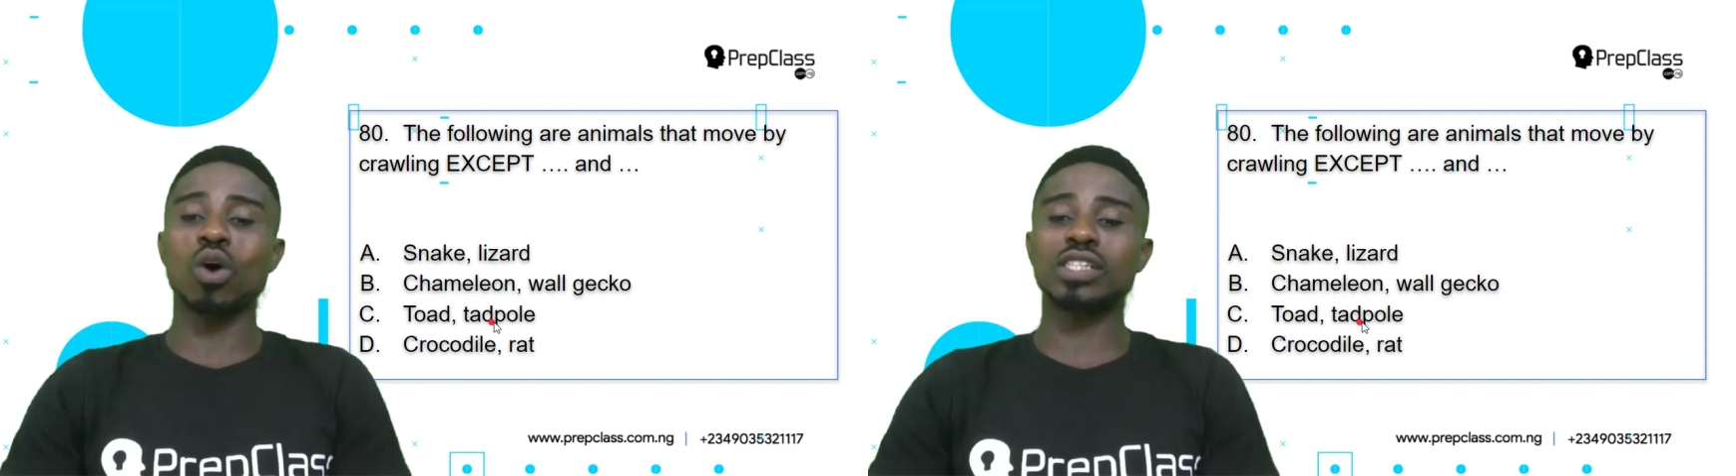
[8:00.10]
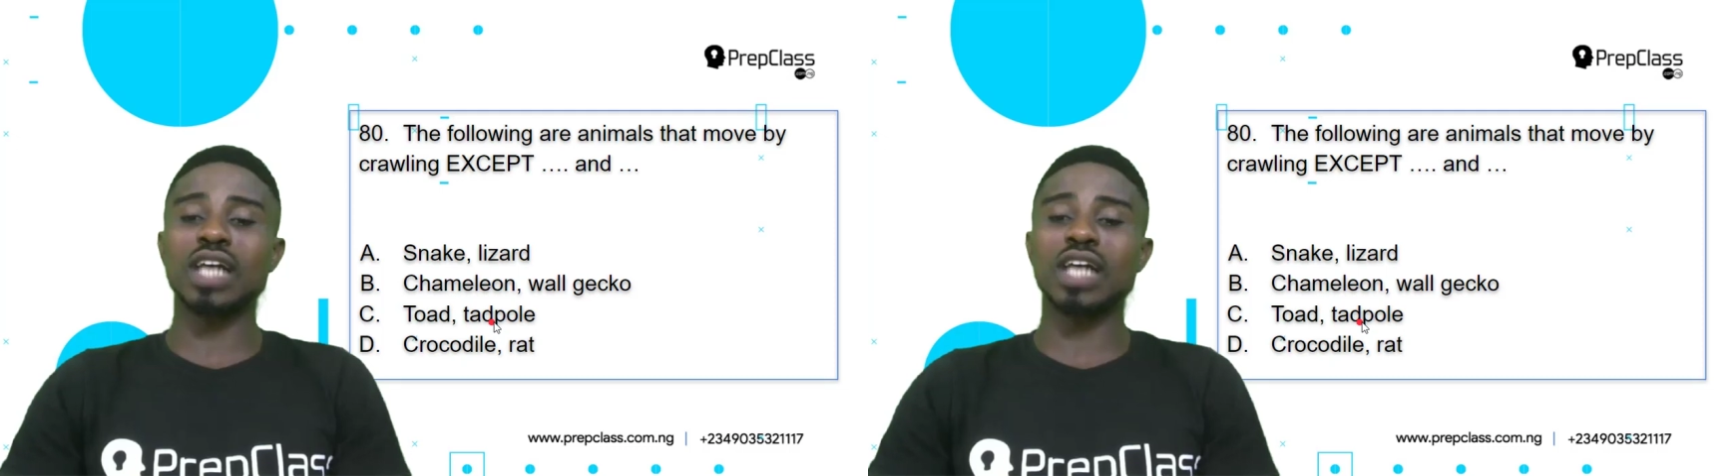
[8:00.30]

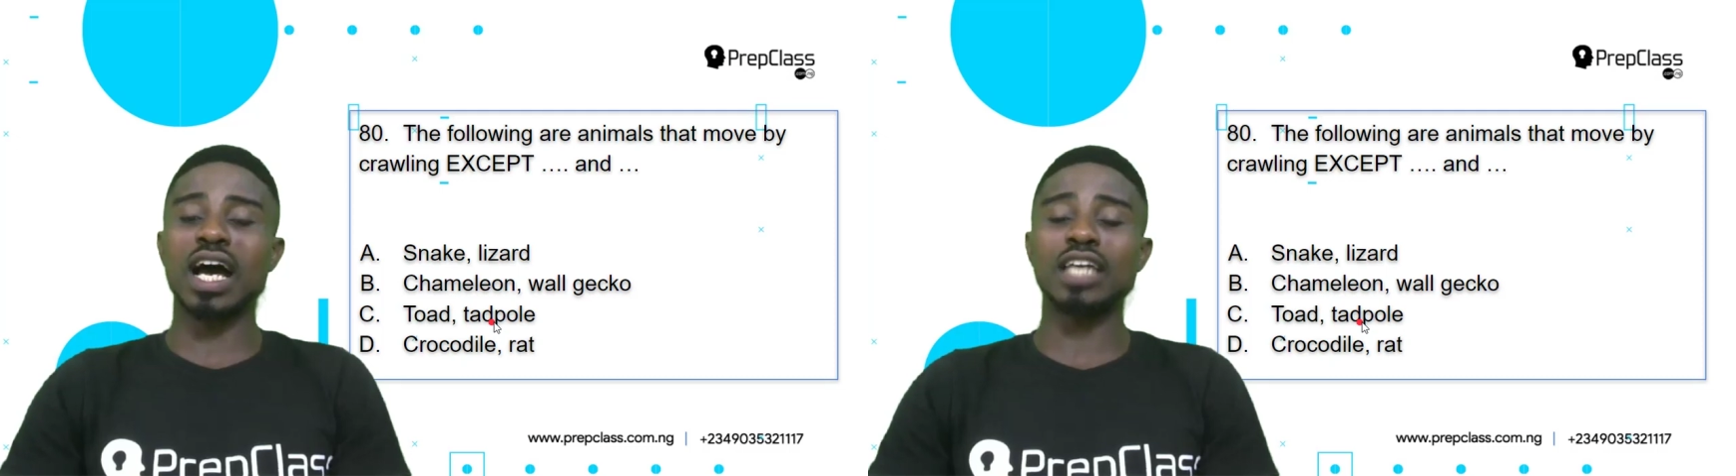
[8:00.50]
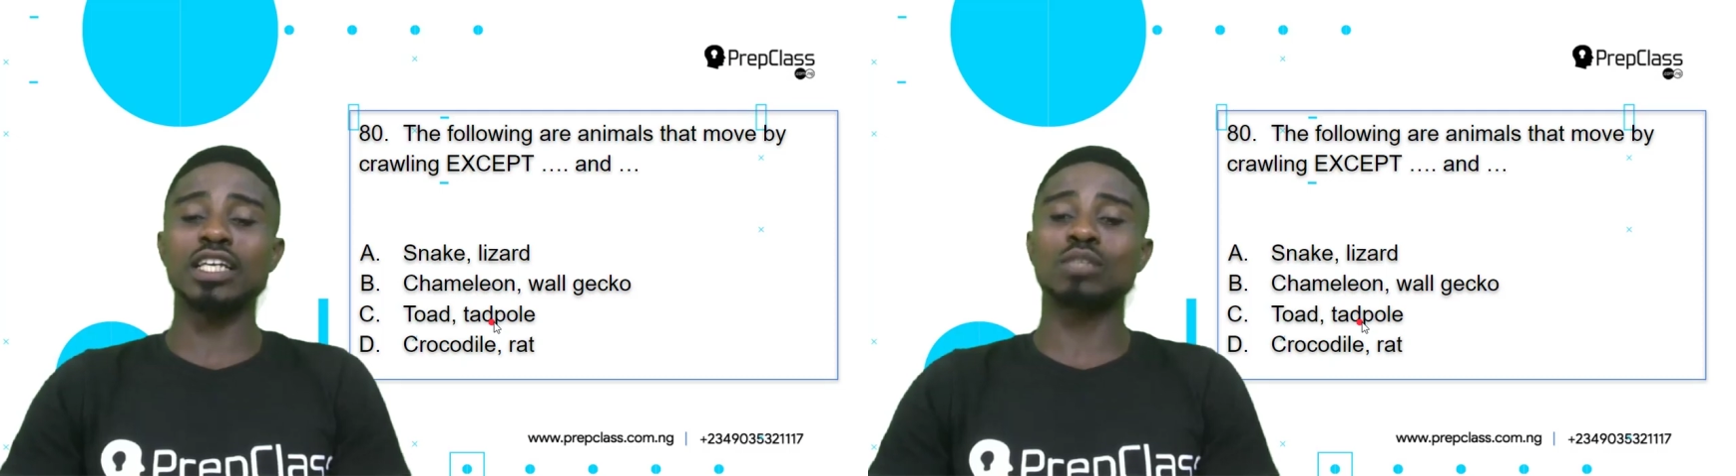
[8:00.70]
water,
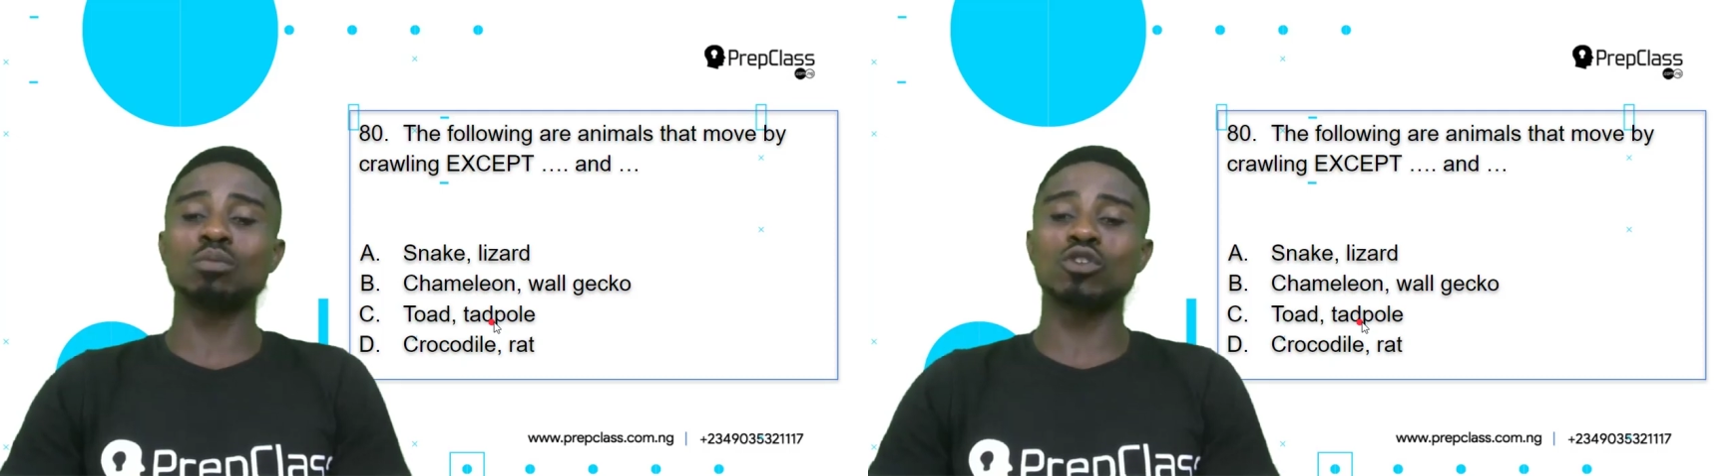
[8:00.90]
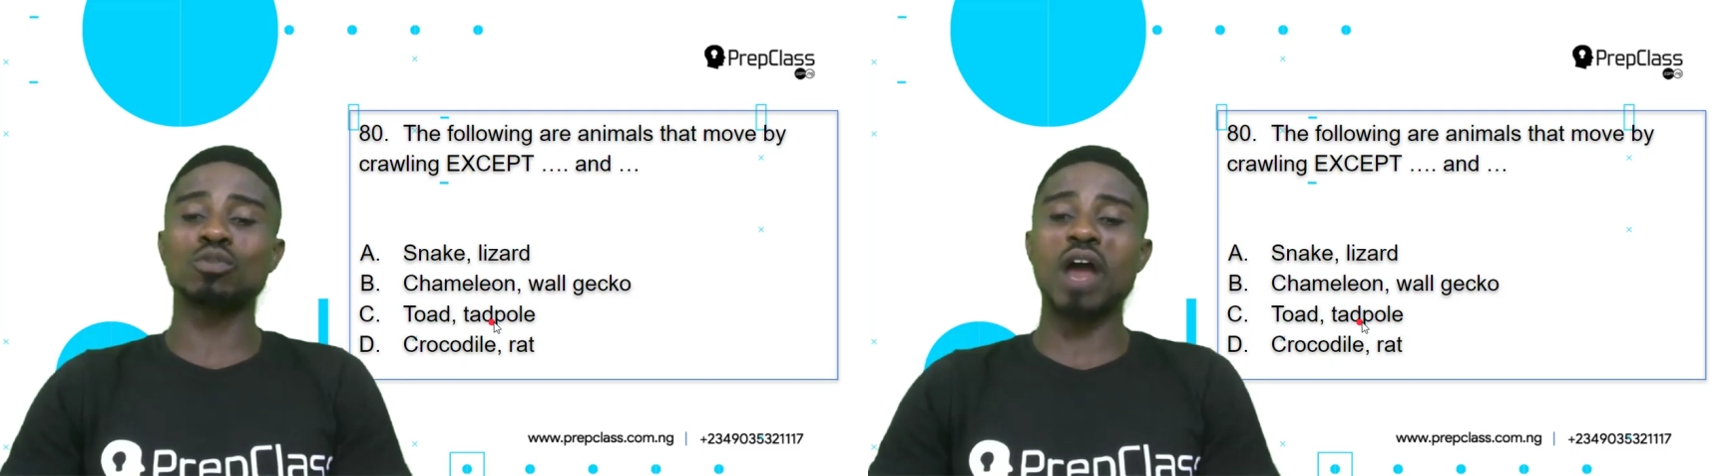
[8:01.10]
and
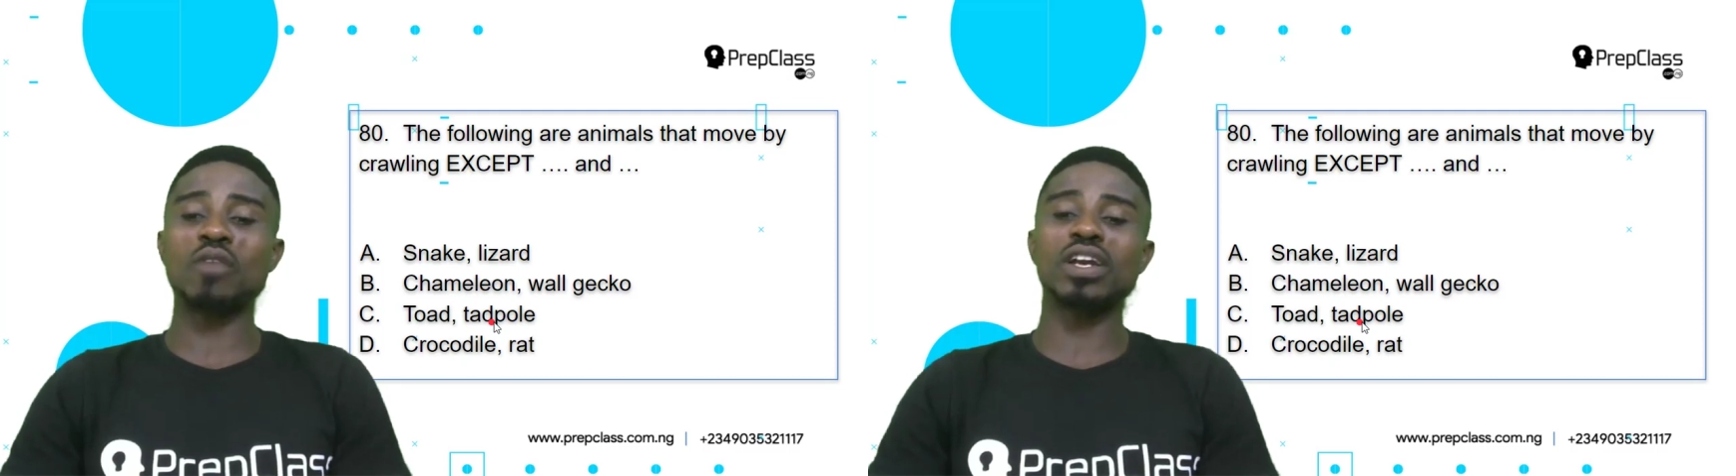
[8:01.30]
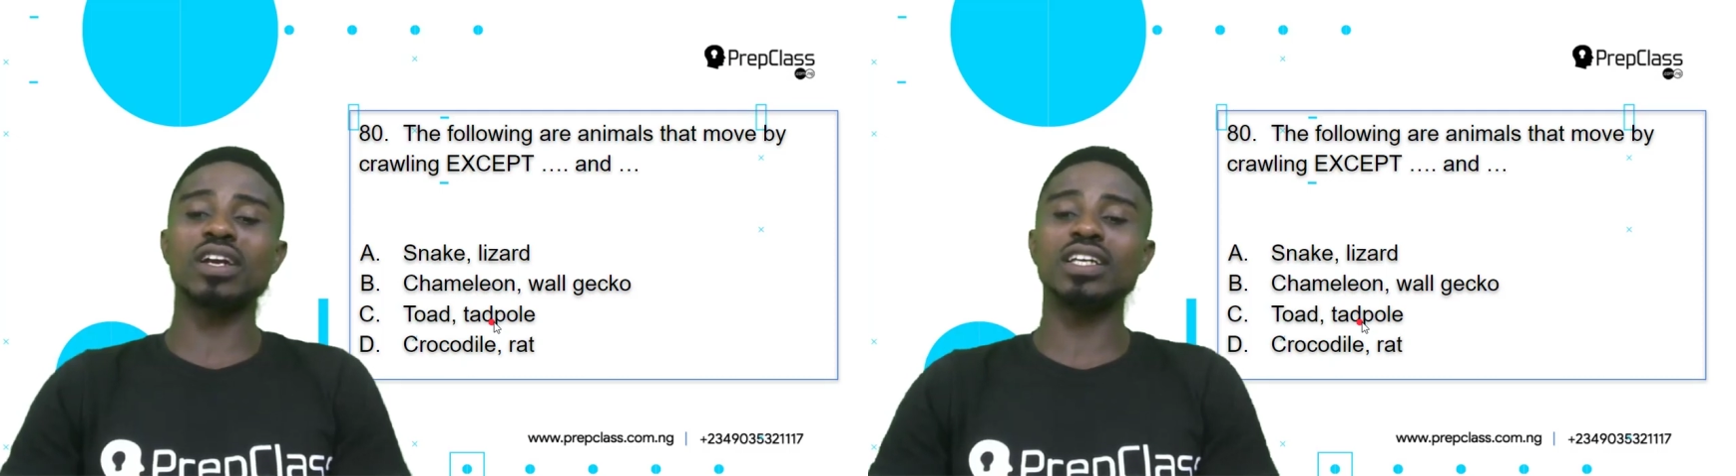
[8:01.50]
it moves by
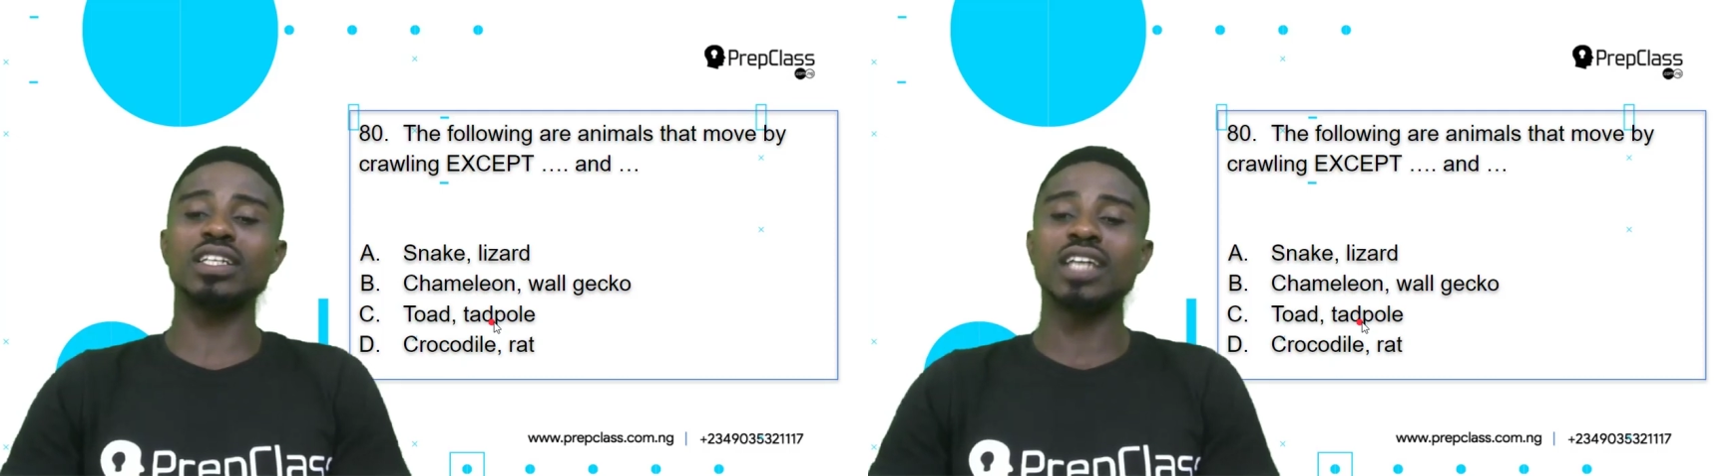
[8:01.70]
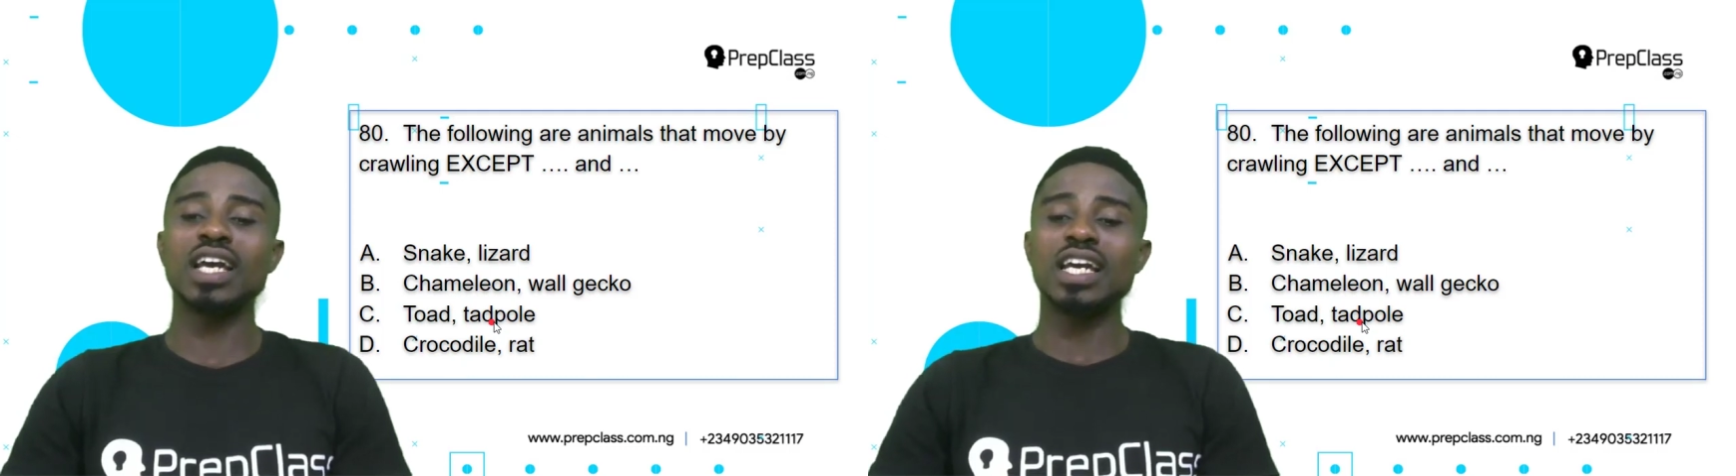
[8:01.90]

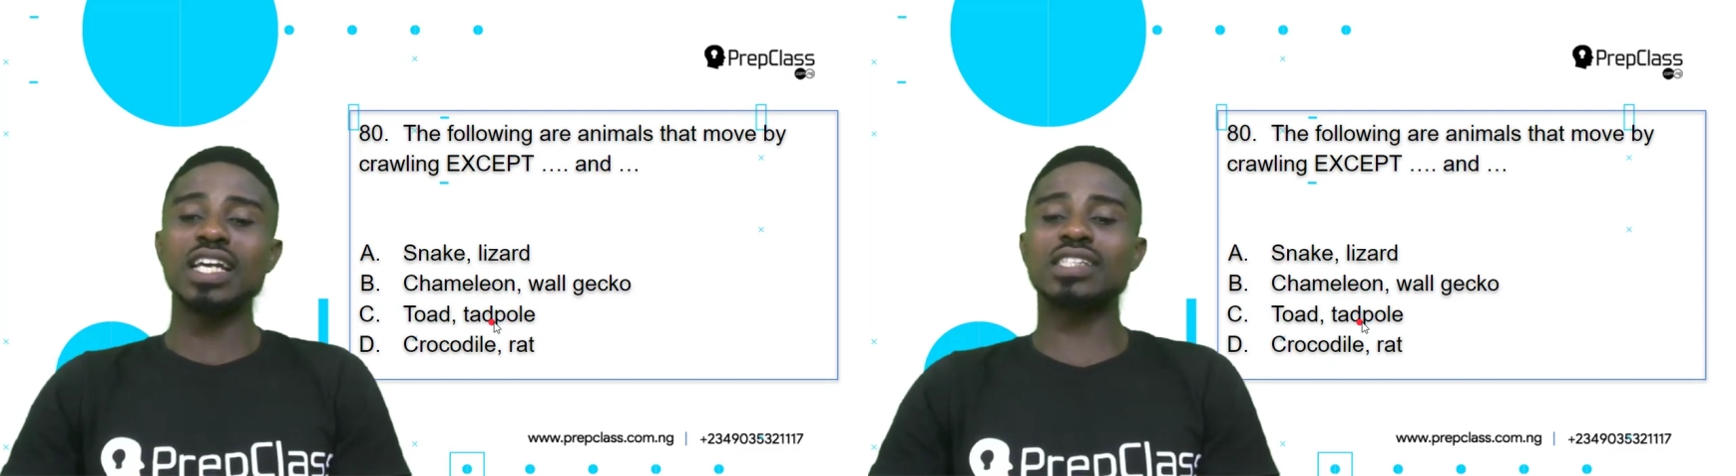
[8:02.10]
wriggling